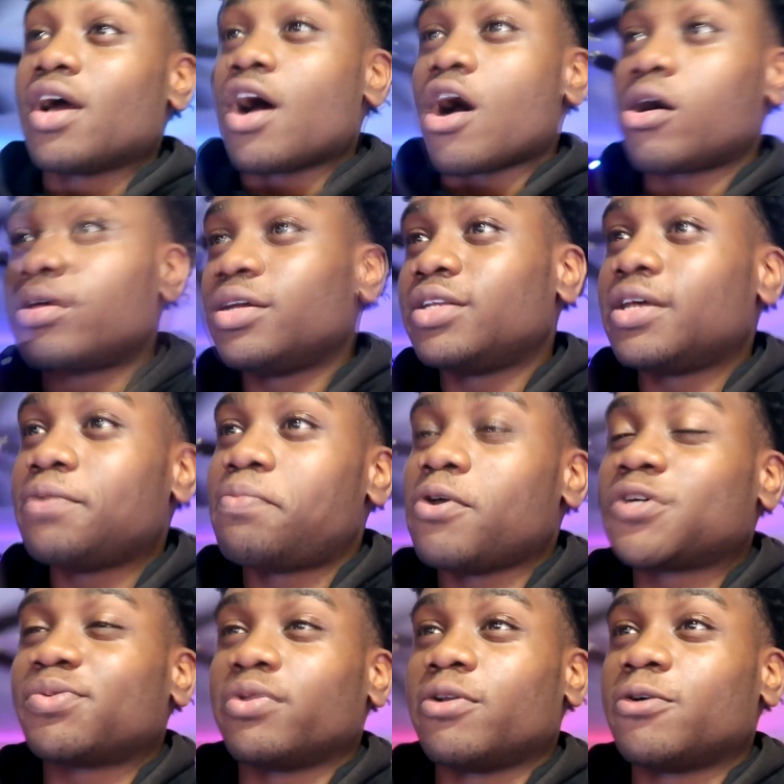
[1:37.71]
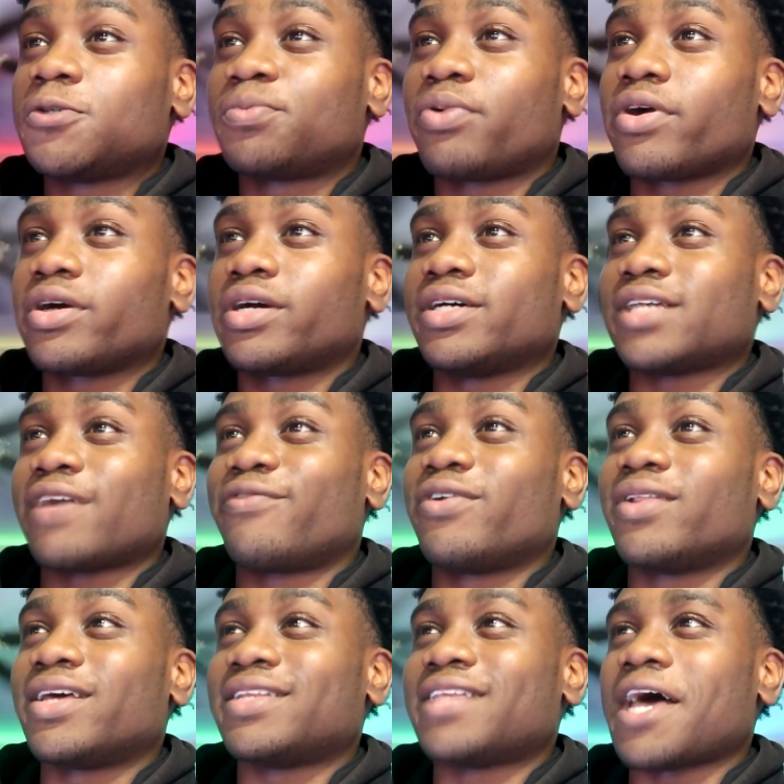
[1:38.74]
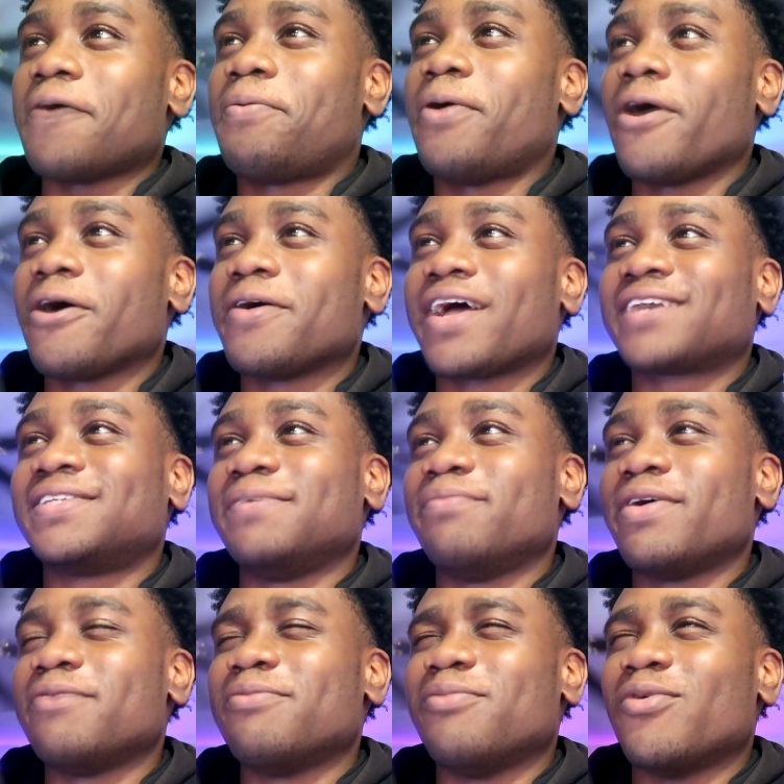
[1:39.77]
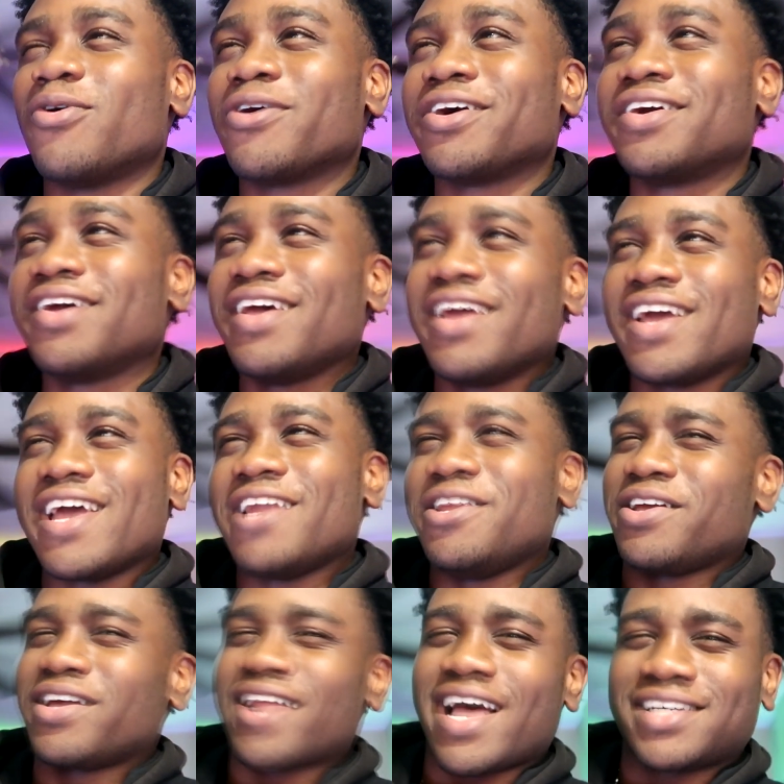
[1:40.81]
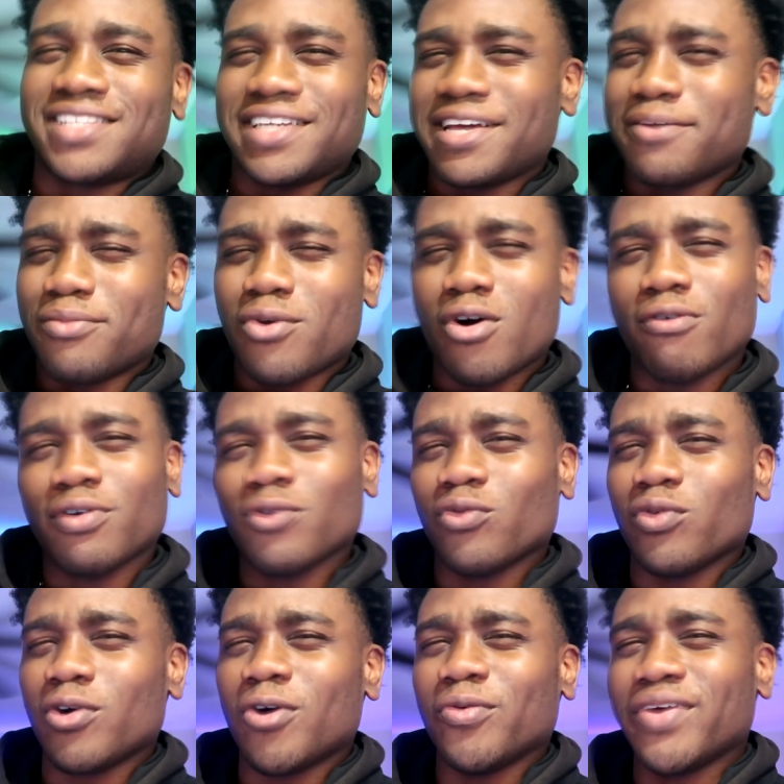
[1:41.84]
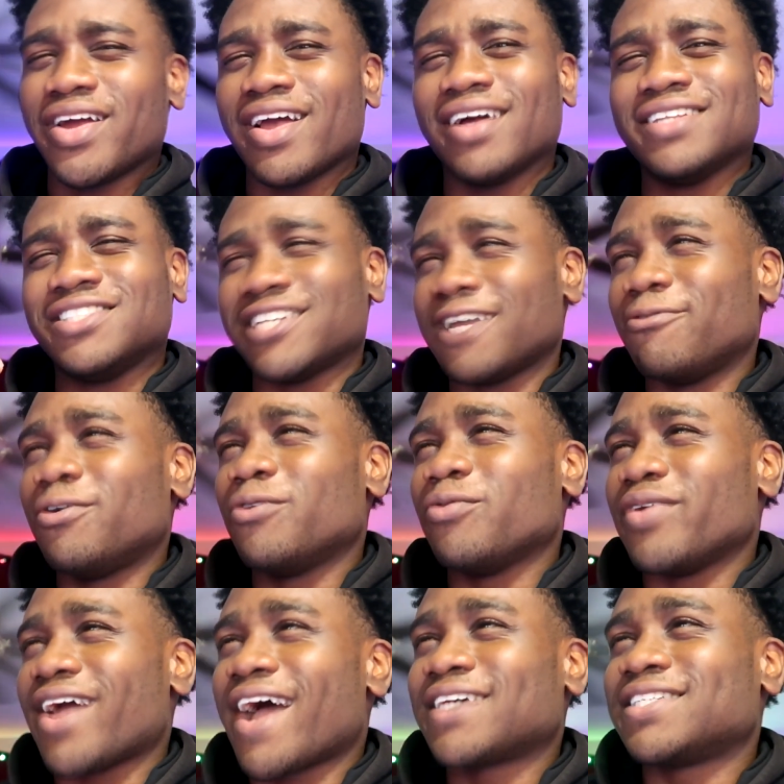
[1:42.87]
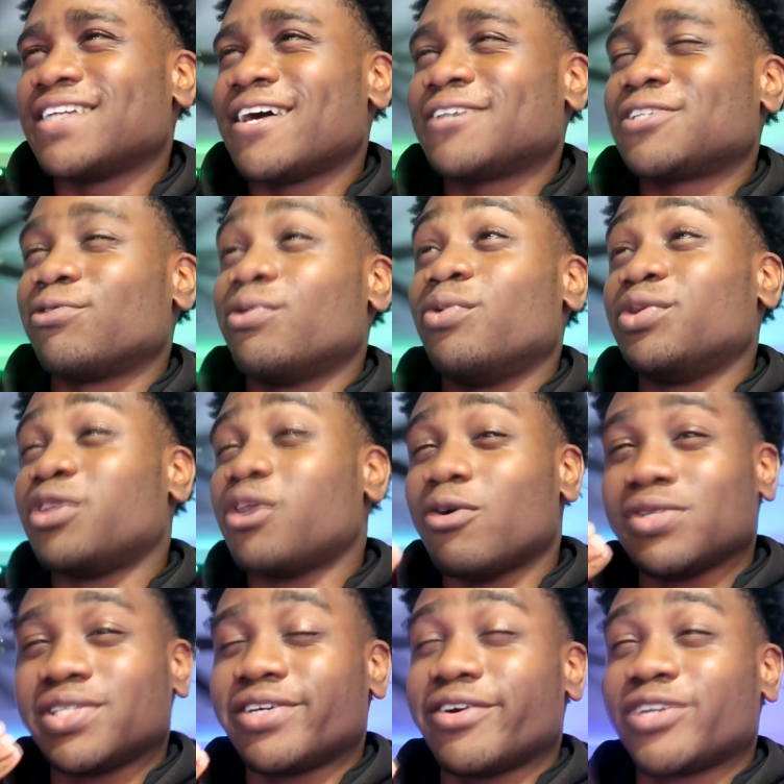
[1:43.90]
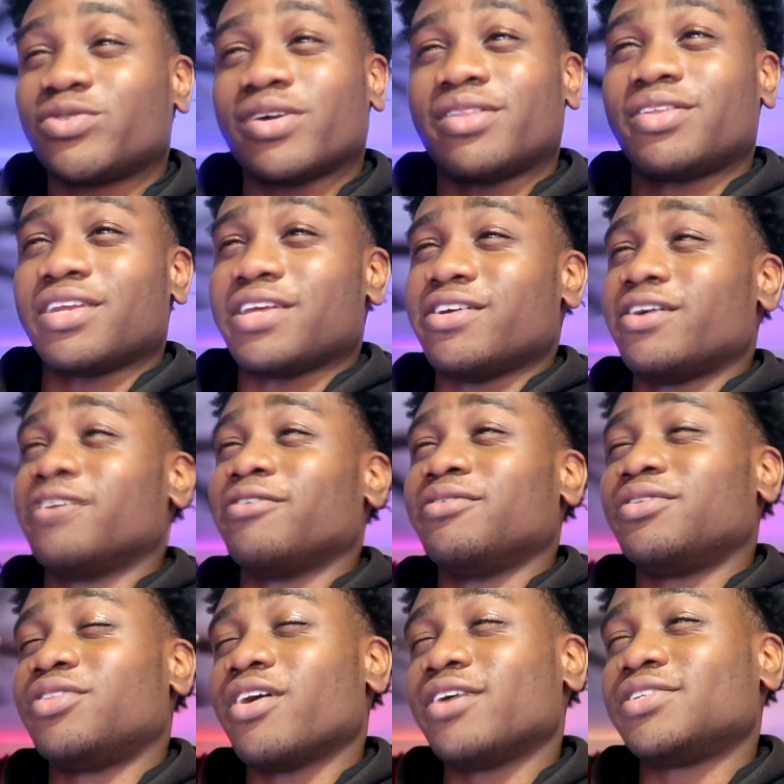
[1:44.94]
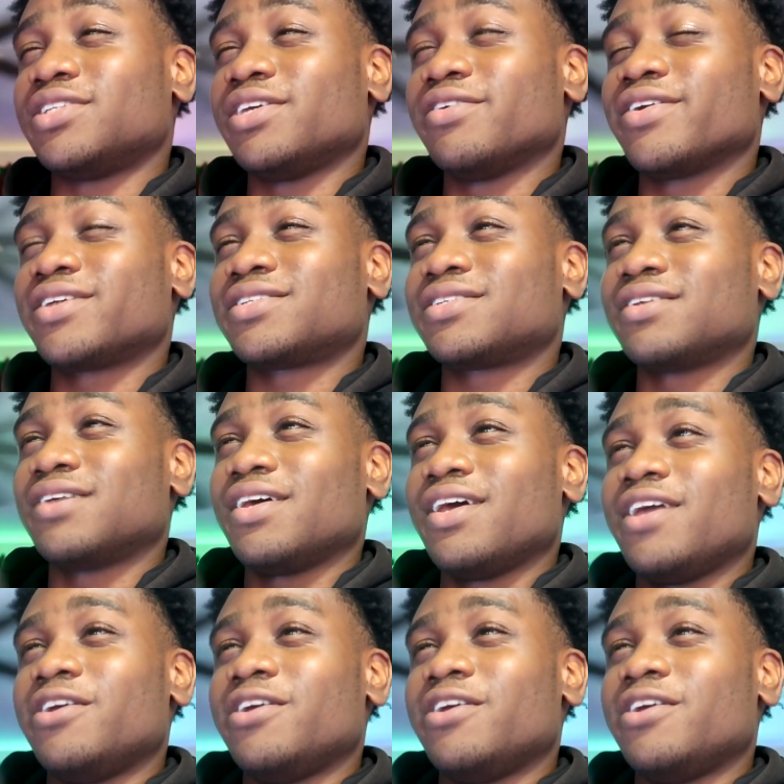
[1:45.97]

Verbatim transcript: I only did Post Malone's part because I feel like that part actually meant more, and you could actually get more of a real, re genuine reaction out of someone with those lyrics rather than Young Thug's lyrics.